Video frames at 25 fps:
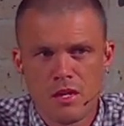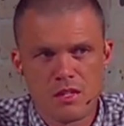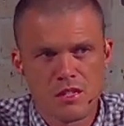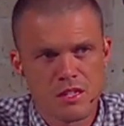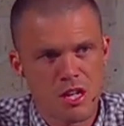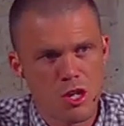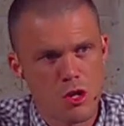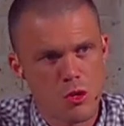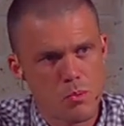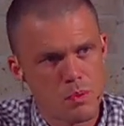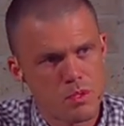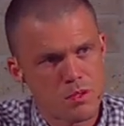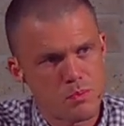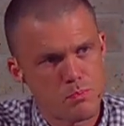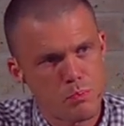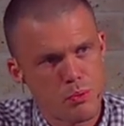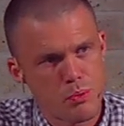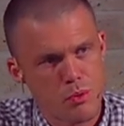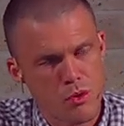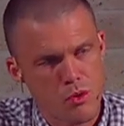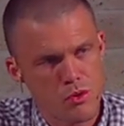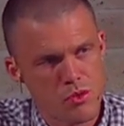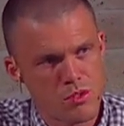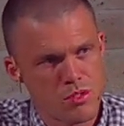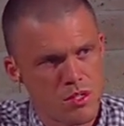to help us
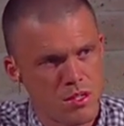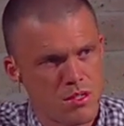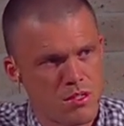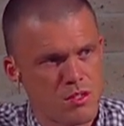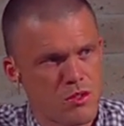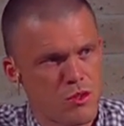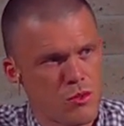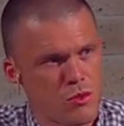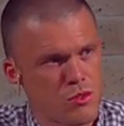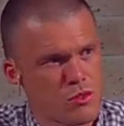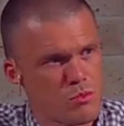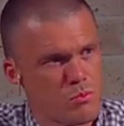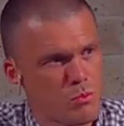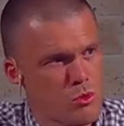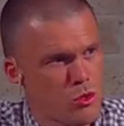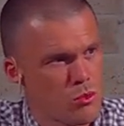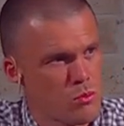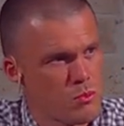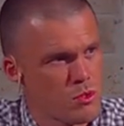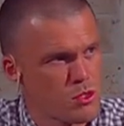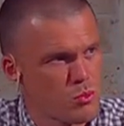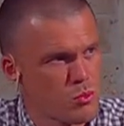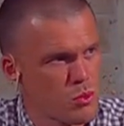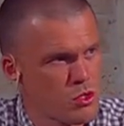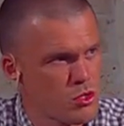process those
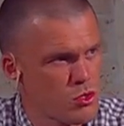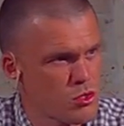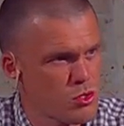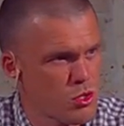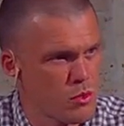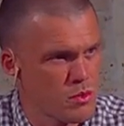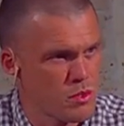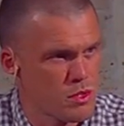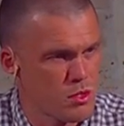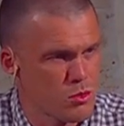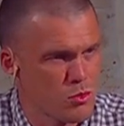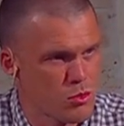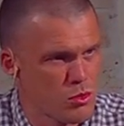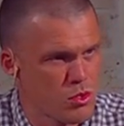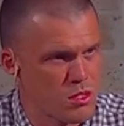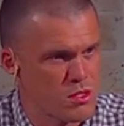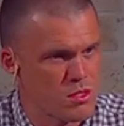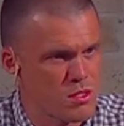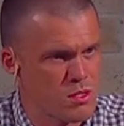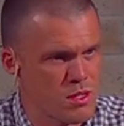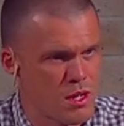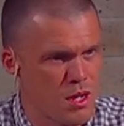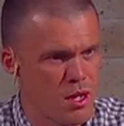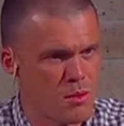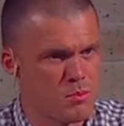moments, we're just going to look at
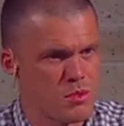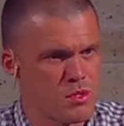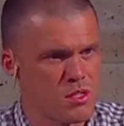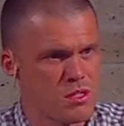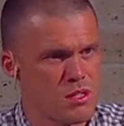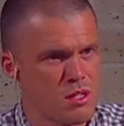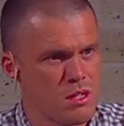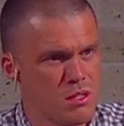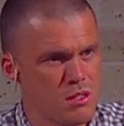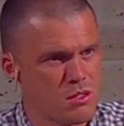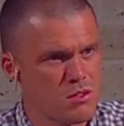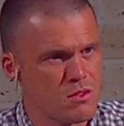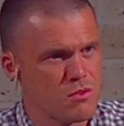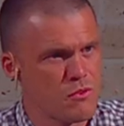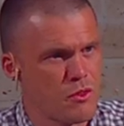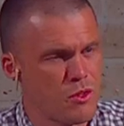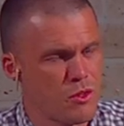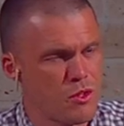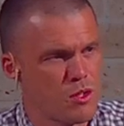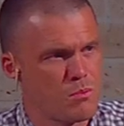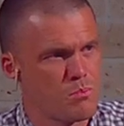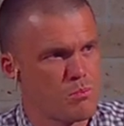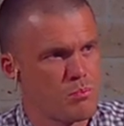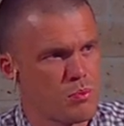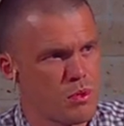Psalm 6
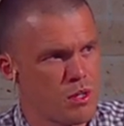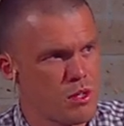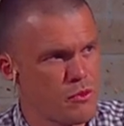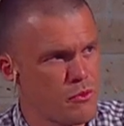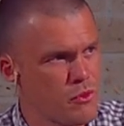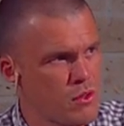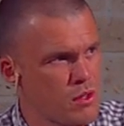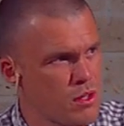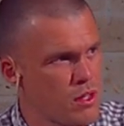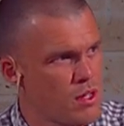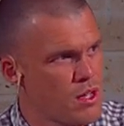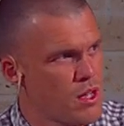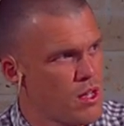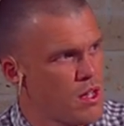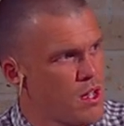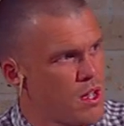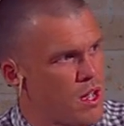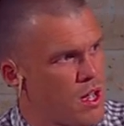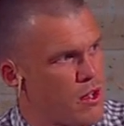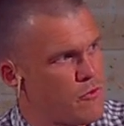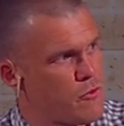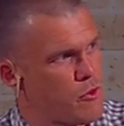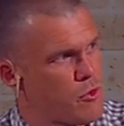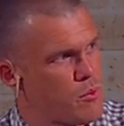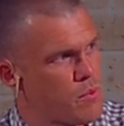very briefly.
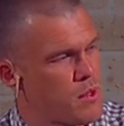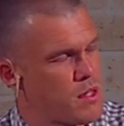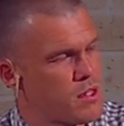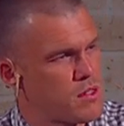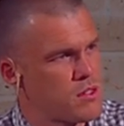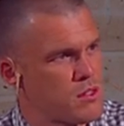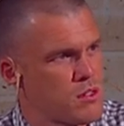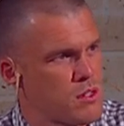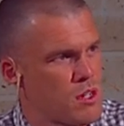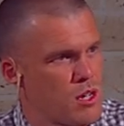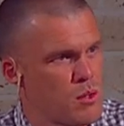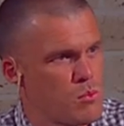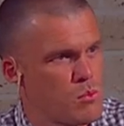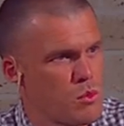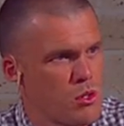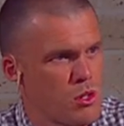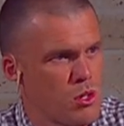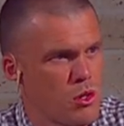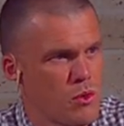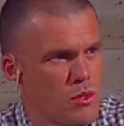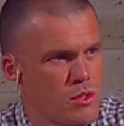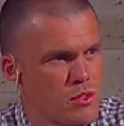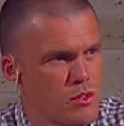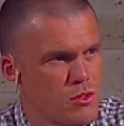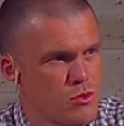And from that psalm, we're
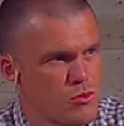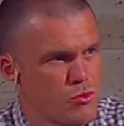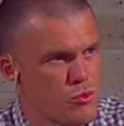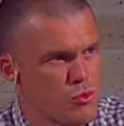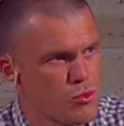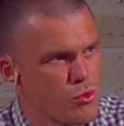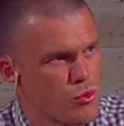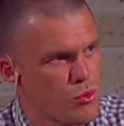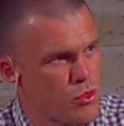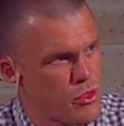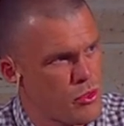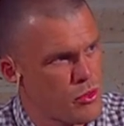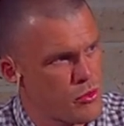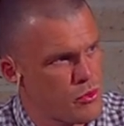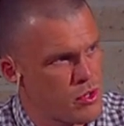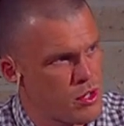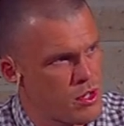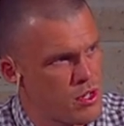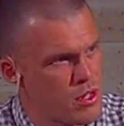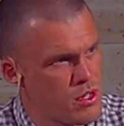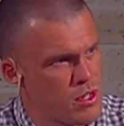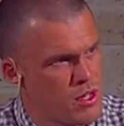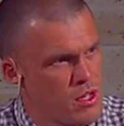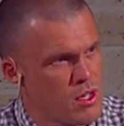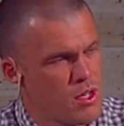going to draw
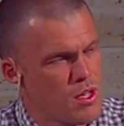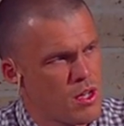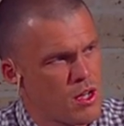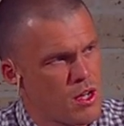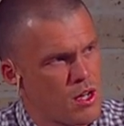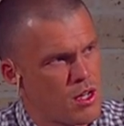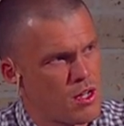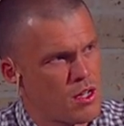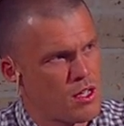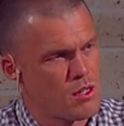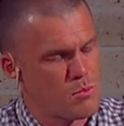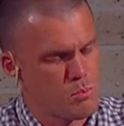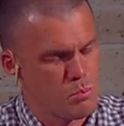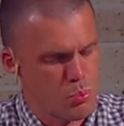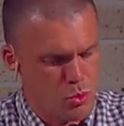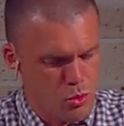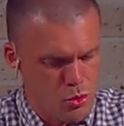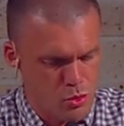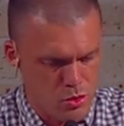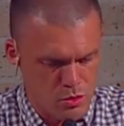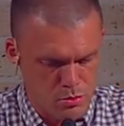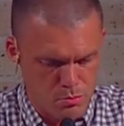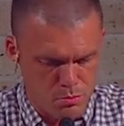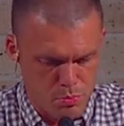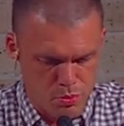three
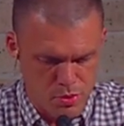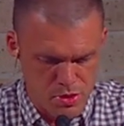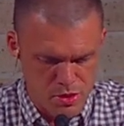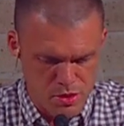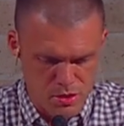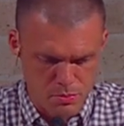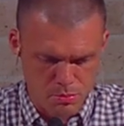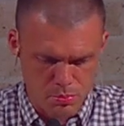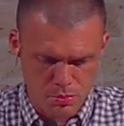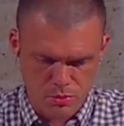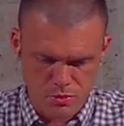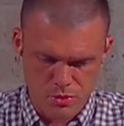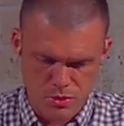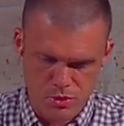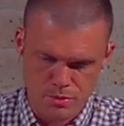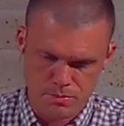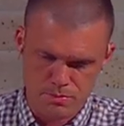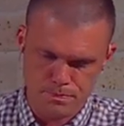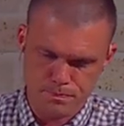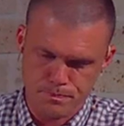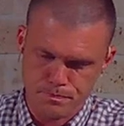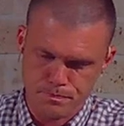important principles.